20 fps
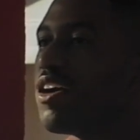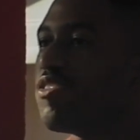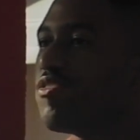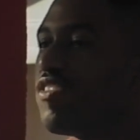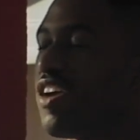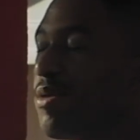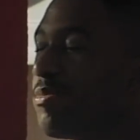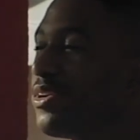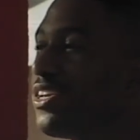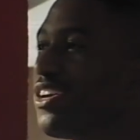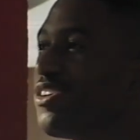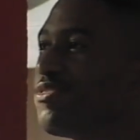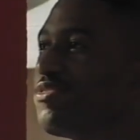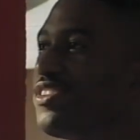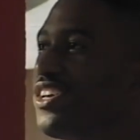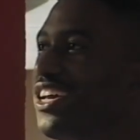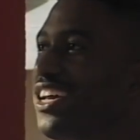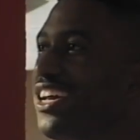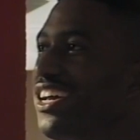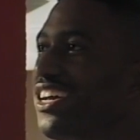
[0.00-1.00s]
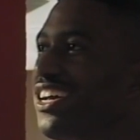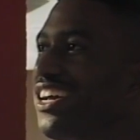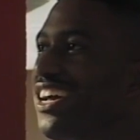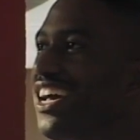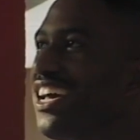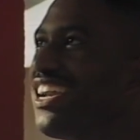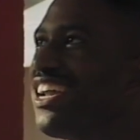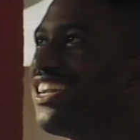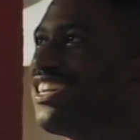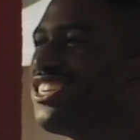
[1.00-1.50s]
Family Affair.
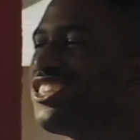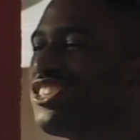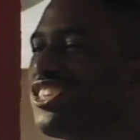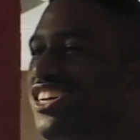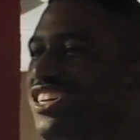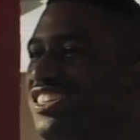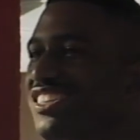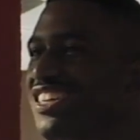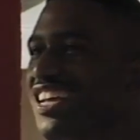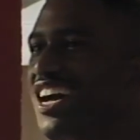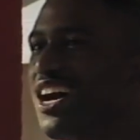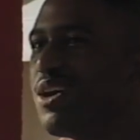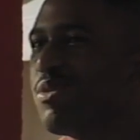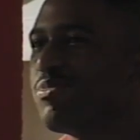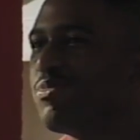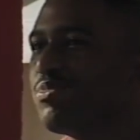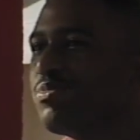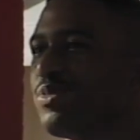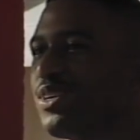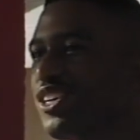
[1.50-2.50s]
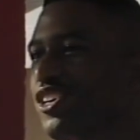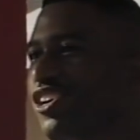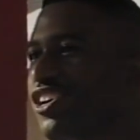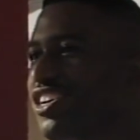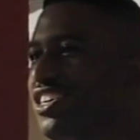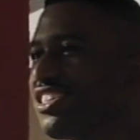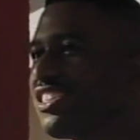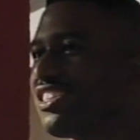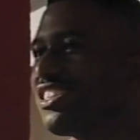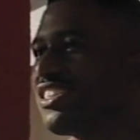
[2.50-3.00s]
In addition,
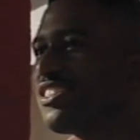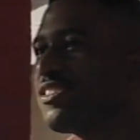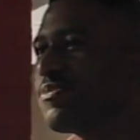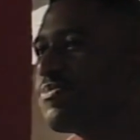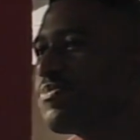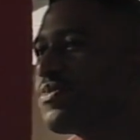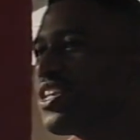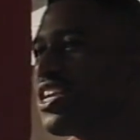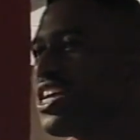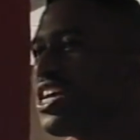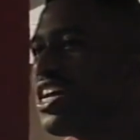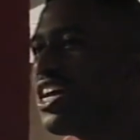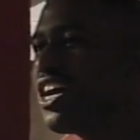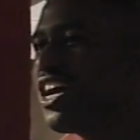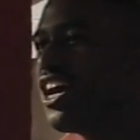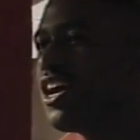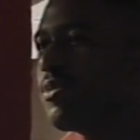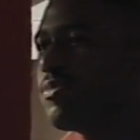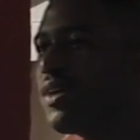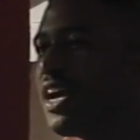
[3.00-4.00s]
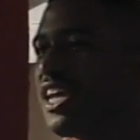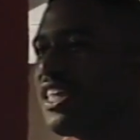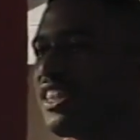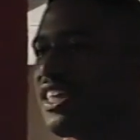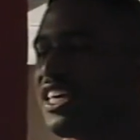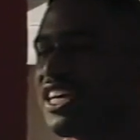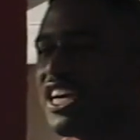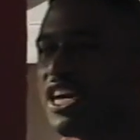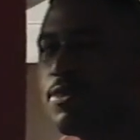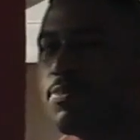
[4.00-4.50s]
because I
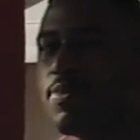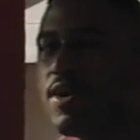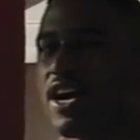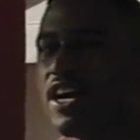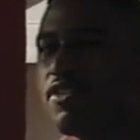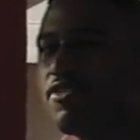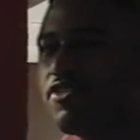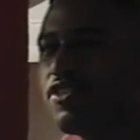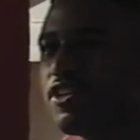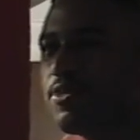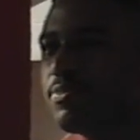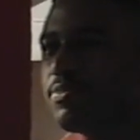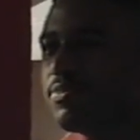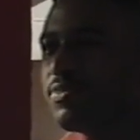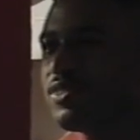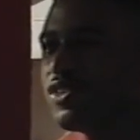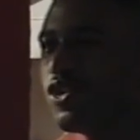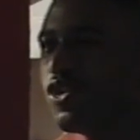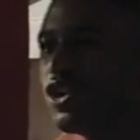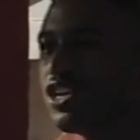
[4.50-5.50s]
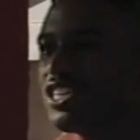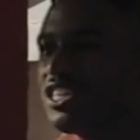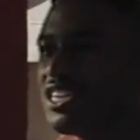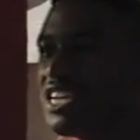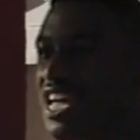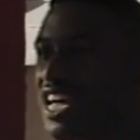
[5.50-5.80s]
think apart from all the